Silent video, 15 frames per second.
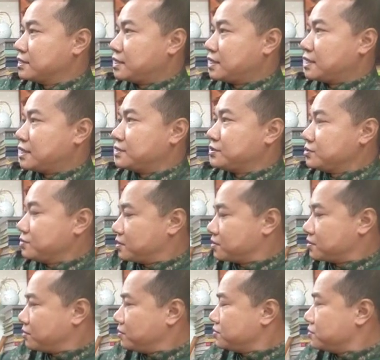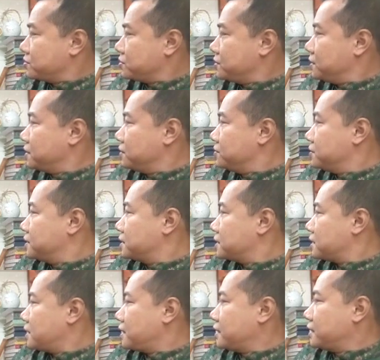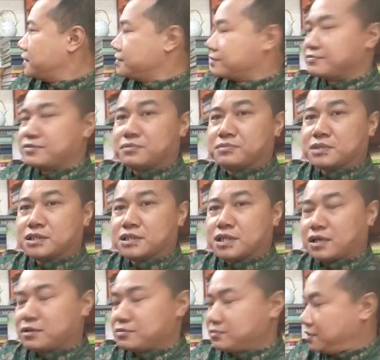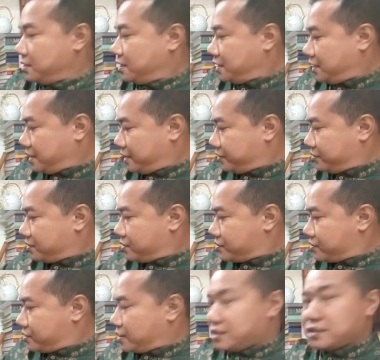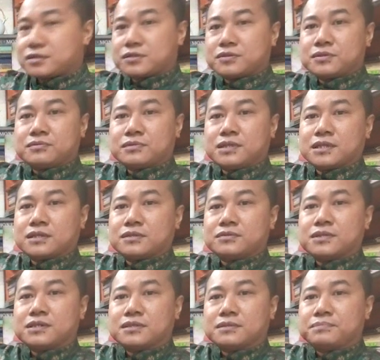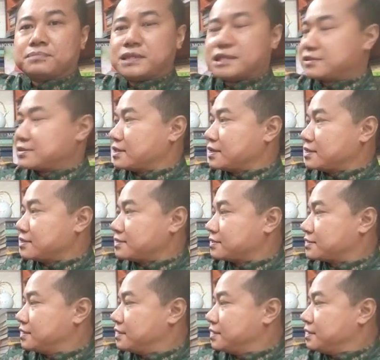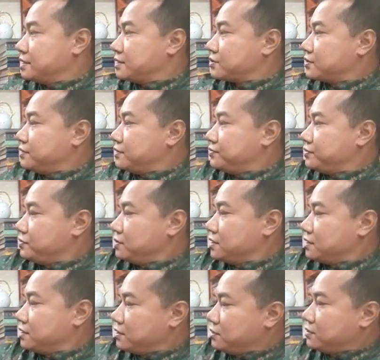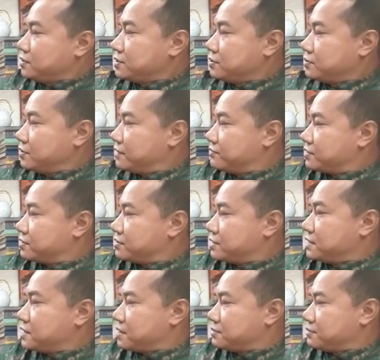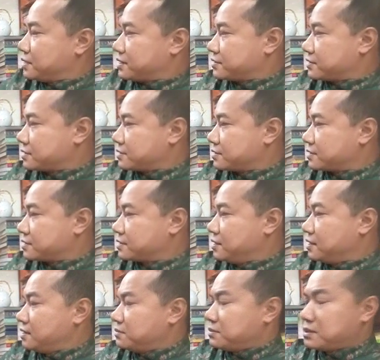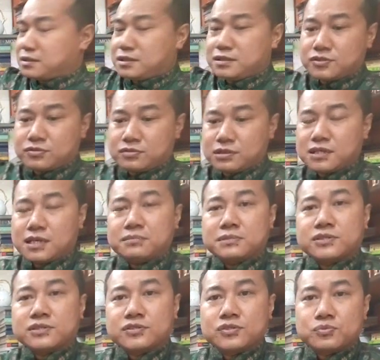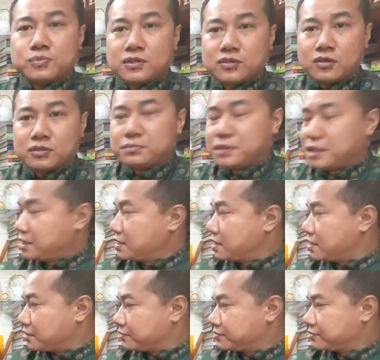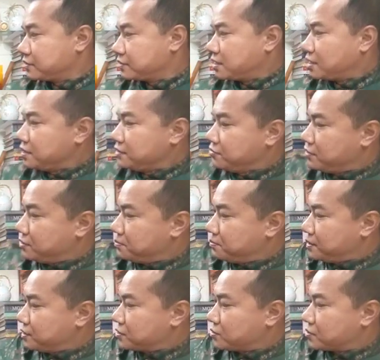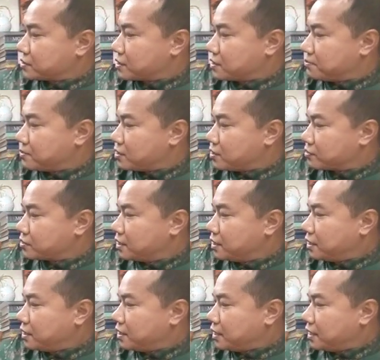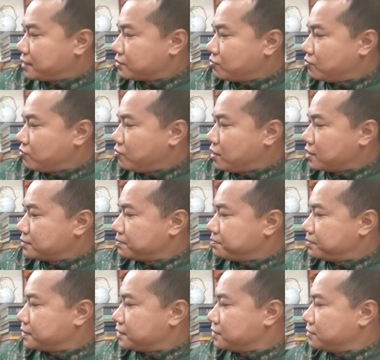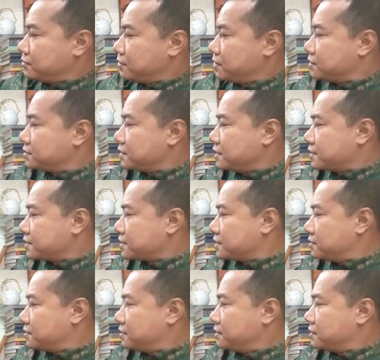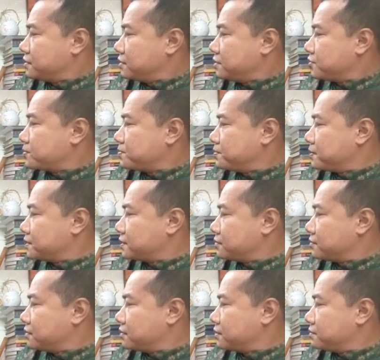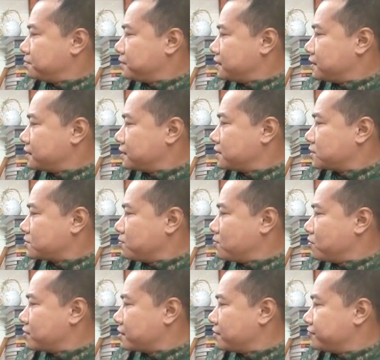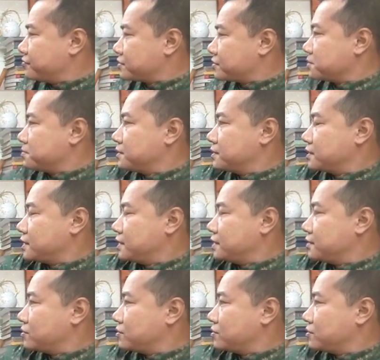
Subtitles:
and you are also including the height from the ground, and you are also including the prey size. So if you include it, you have a 3 dimensions. But these 3 dimensions will not be enough. I will be talking about at what particular reason this particular bird is more comfortable in the